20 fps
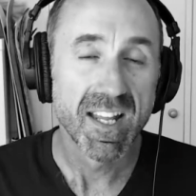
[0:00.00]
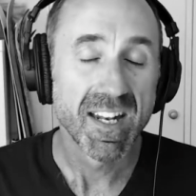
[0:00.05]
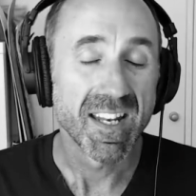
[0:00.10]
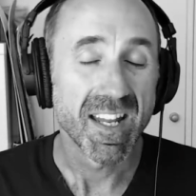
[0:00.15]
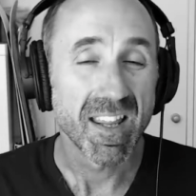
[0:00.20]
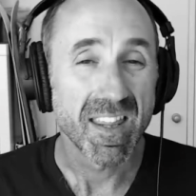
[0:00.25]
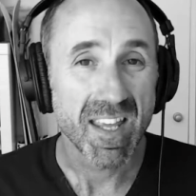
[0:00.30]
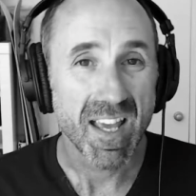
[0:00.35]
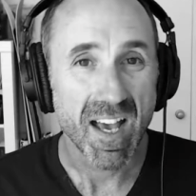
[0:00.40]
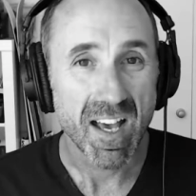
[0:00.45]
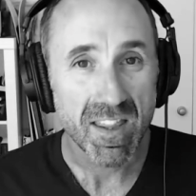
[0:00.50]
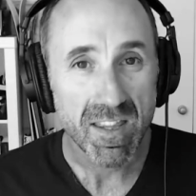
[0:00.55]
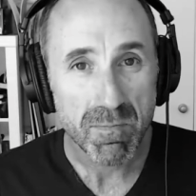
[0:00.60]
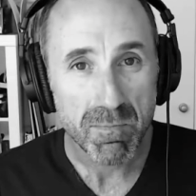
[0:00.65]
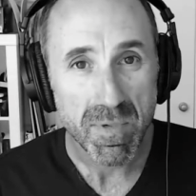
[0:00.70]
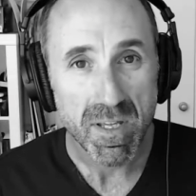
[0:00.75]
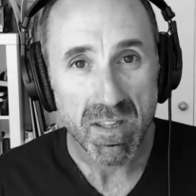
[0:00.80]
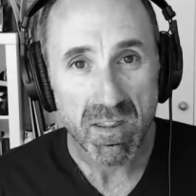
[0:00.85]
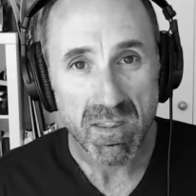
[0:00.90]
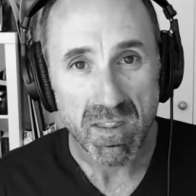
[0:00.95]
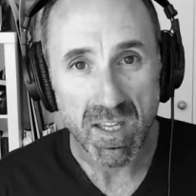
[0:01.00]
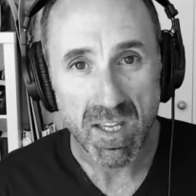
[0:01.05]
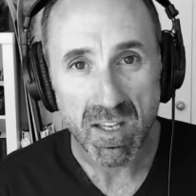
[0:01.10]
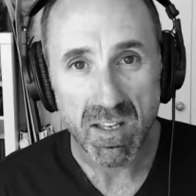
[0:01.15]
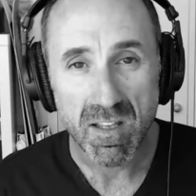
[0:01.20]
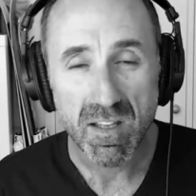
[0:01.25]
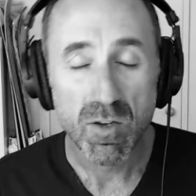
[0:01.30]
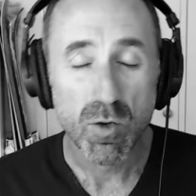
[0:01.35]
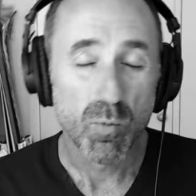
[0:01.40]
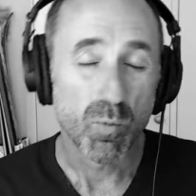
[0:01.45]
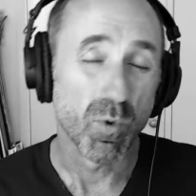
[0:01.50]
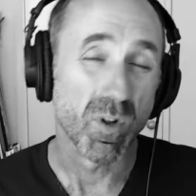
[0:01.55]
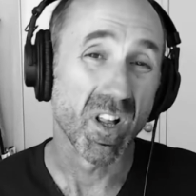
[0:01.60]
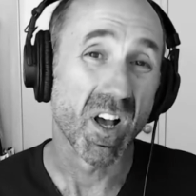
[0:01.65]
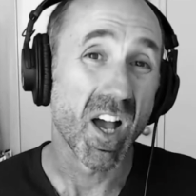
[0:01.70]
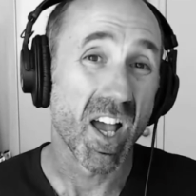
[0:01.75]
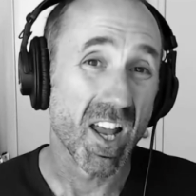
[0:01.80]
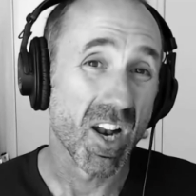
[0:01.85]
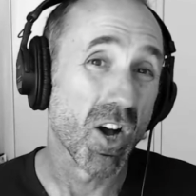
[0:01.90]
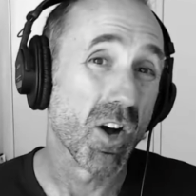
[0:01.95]
Now, the other big thing,
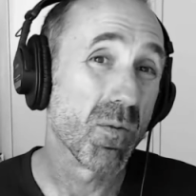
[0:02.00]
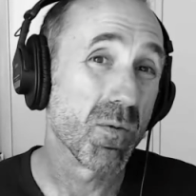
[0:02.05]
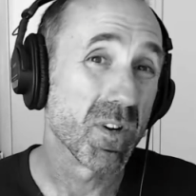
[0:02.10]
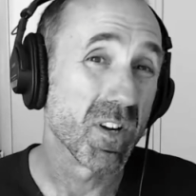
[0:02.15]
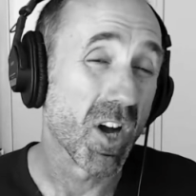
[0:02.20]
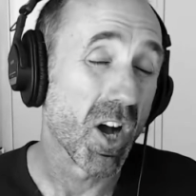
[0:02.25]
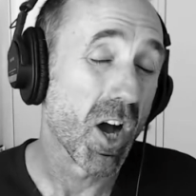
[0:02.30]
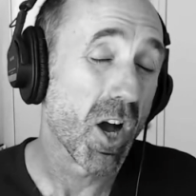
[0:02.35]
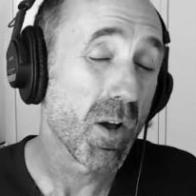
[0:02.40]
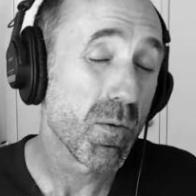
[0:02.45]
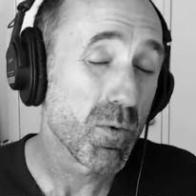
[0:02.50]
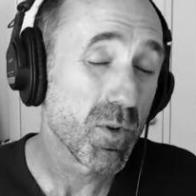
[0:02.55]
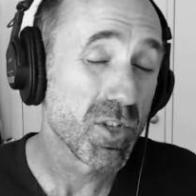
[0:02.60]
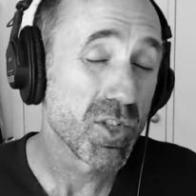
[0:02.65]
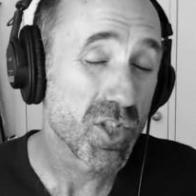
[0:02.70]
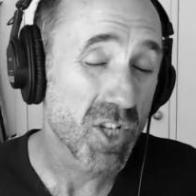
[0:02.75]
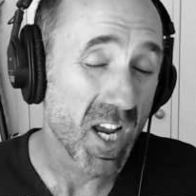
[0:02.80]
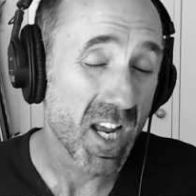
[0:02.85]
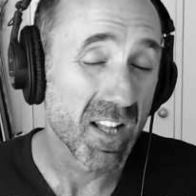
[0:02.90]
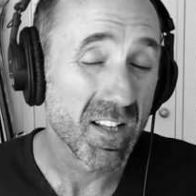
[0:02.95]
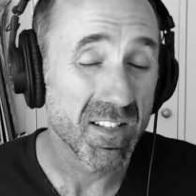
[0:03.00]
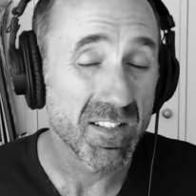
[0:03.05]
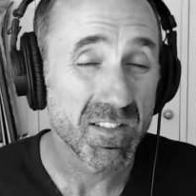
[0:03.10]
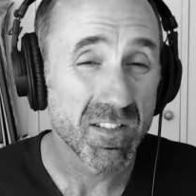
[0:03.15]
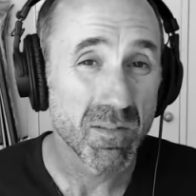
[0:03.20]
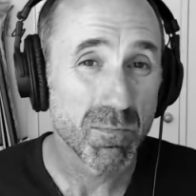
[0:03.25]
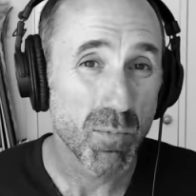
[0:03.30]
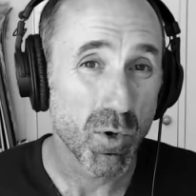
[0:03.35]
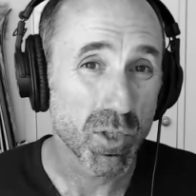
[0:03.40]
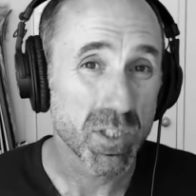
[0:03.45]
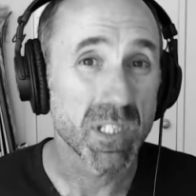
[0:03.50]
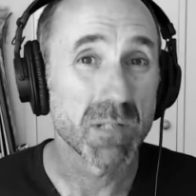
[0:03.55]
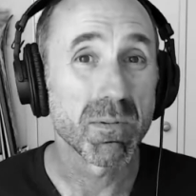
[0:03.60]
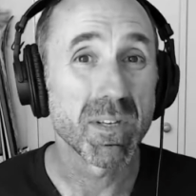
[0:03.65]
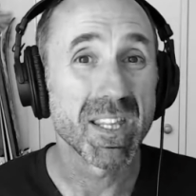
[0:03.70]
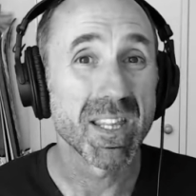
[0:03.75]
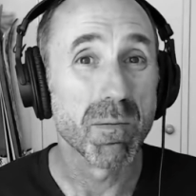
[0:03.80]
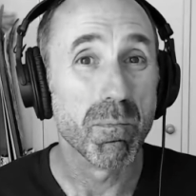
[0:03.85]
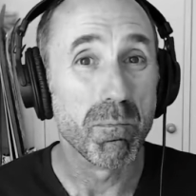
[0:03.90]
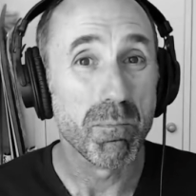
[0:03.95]
I would challenge possibly
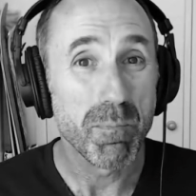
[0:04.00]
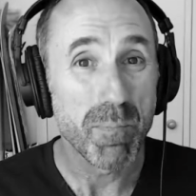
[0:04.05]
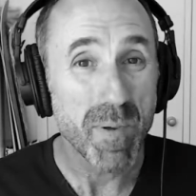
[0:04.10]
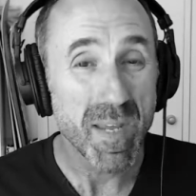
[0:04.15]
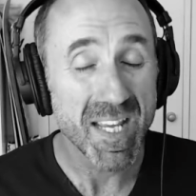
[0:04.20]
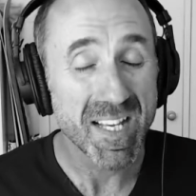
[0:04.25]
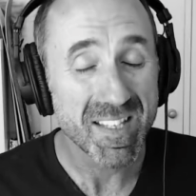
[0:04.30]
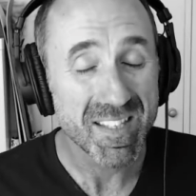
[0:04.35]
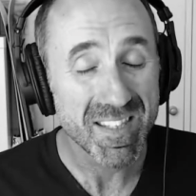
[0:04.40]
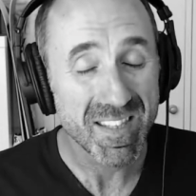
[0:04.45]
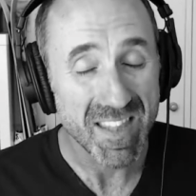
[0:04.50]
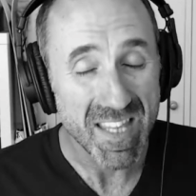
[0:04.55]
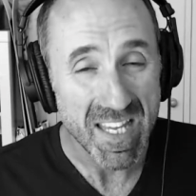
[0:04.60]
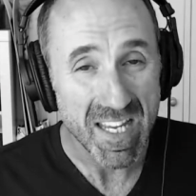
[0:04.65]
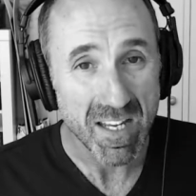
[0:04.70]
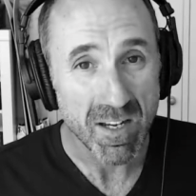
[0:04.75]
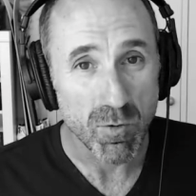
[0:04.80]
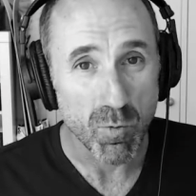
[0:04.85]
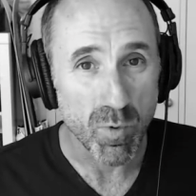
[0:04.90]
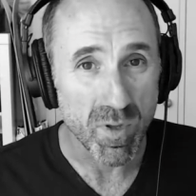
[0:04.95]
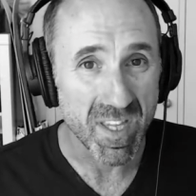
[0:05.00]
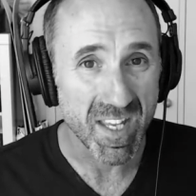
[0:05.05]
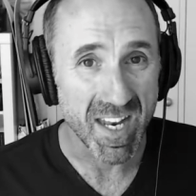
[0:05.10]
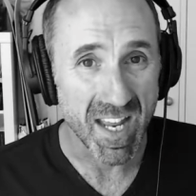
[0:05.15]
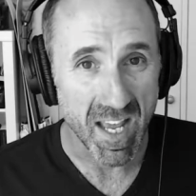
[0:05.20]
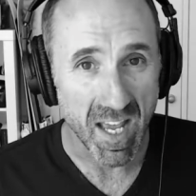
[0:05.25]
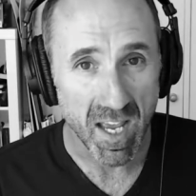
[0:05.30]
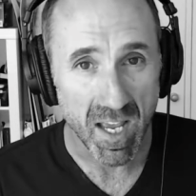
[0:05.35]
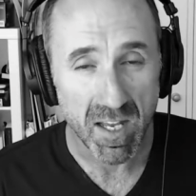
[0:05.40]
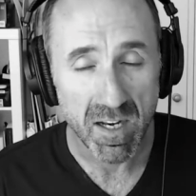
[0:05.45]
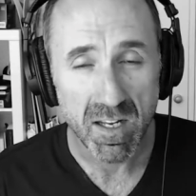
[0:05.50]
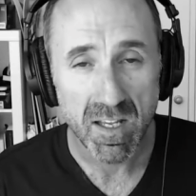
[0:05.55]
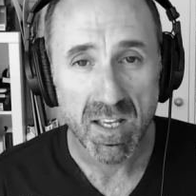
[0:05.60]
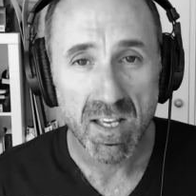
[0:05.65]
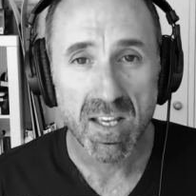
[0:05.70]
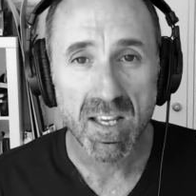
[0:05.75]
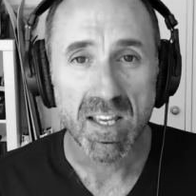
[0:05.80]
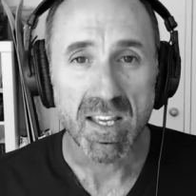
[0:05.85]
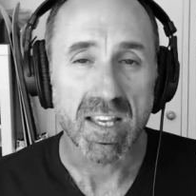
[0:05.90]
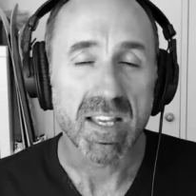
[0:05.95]
the biggest thing with an ad
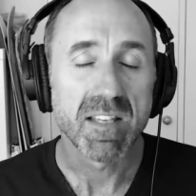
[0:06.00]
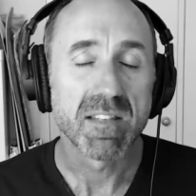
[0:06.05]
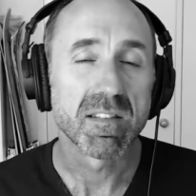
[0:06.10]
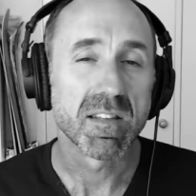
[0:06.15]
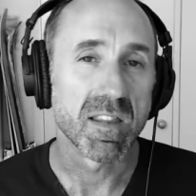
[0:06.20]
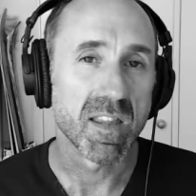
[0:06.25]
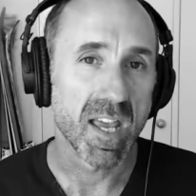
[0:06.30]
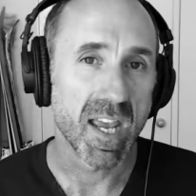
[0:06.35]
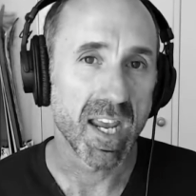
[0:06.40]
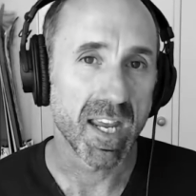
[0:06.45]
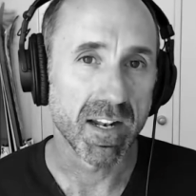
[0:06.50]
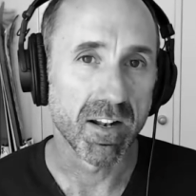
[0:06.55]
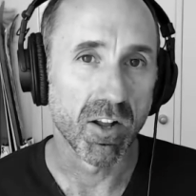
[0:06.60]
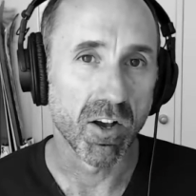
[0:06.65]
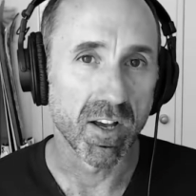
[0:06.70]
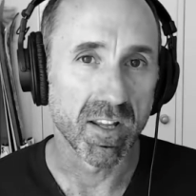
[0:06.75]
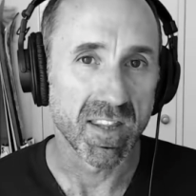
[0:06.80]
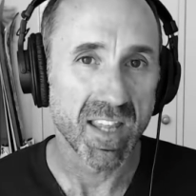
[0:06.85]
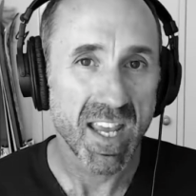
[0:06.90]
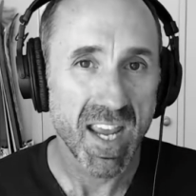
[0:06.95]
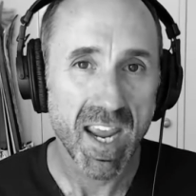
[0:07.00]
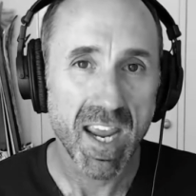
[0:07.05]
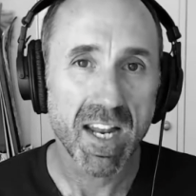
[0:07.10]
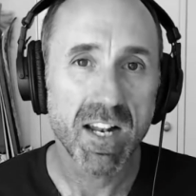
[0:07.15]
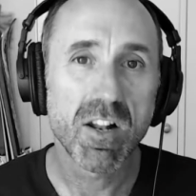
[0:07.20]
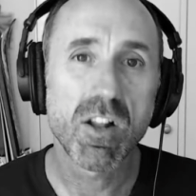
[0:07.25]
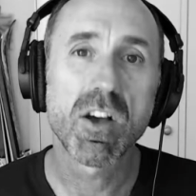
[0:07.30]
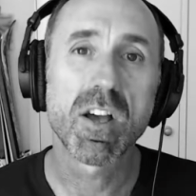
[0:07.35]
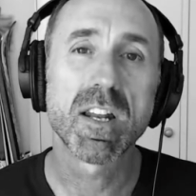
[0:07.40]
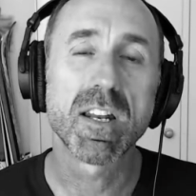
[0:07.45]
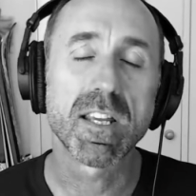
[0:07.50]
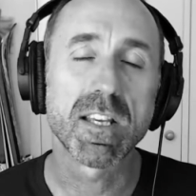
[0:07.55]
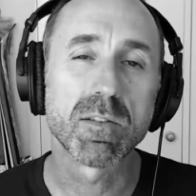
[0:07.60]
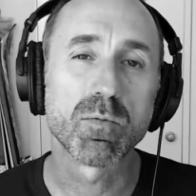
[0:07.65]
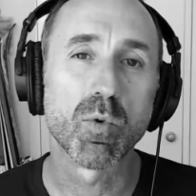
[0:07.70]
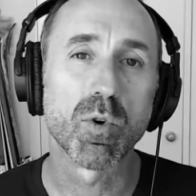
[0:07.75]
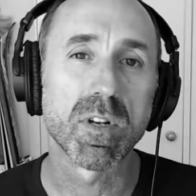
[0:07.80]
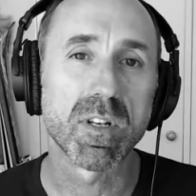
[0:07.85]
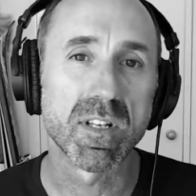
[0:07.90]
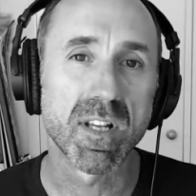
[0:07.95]
is the headline. The headline is
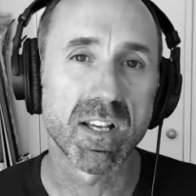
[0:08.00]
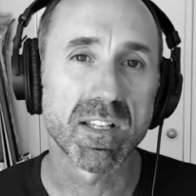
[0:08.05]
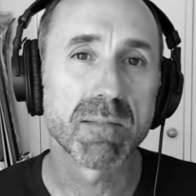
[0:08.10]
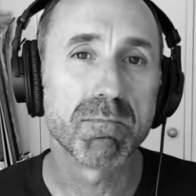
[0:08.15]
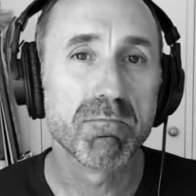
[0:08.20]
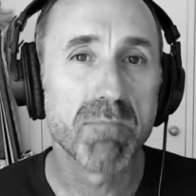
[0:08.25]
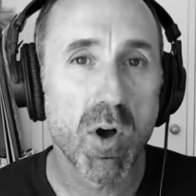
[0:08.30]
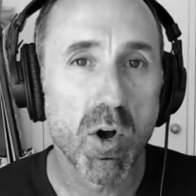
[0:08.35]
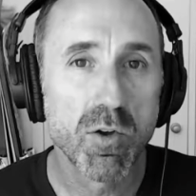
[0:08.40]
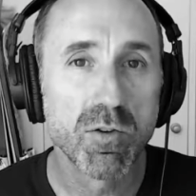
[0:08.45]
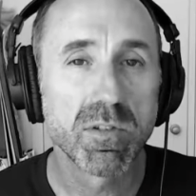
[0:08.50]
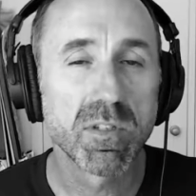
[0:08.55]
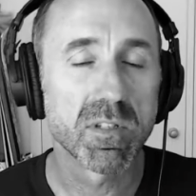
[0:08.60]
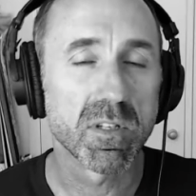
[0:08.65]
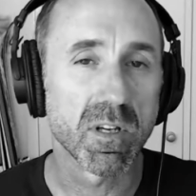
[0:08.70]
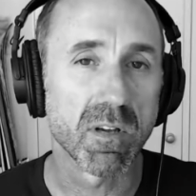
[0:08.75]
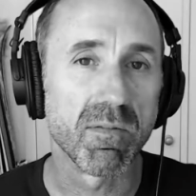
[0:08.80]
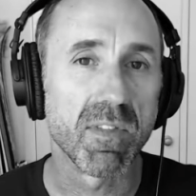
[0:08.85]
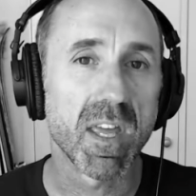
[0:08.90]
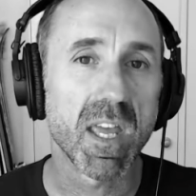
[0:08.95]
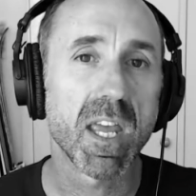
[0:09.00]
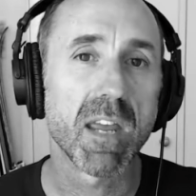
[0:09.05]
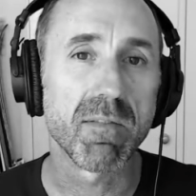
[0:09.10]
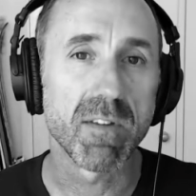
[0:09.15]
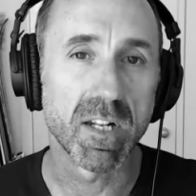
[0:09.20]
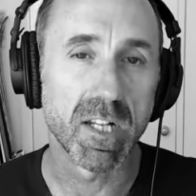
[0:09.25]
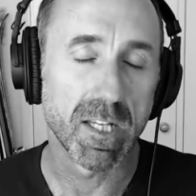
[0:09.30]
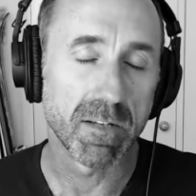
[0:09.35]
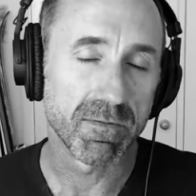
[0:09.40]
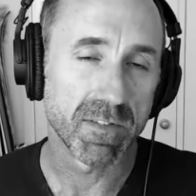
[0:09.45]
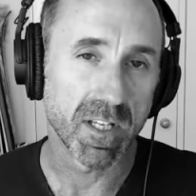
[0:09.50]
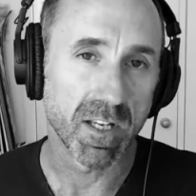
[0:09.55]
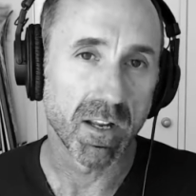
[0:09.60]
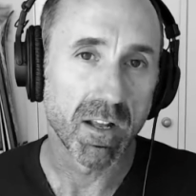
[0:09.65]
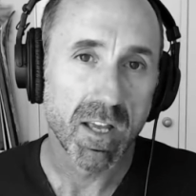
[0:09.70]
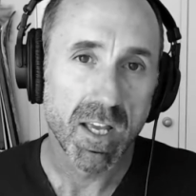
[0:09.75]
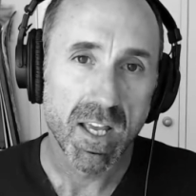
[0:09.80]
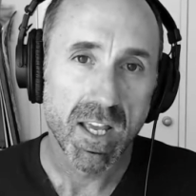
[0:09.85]
what does most of the heavy lifting.